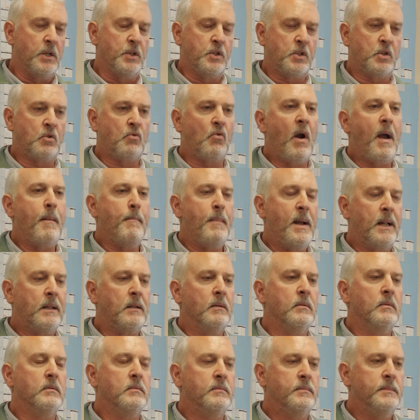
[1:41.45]
scrap
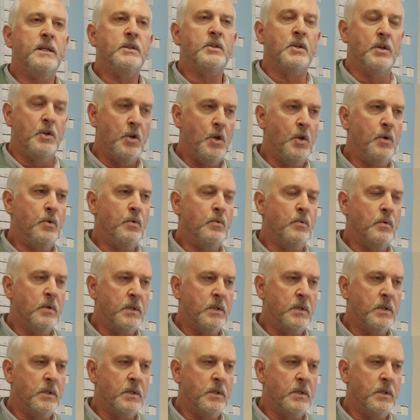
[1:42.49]
metal into new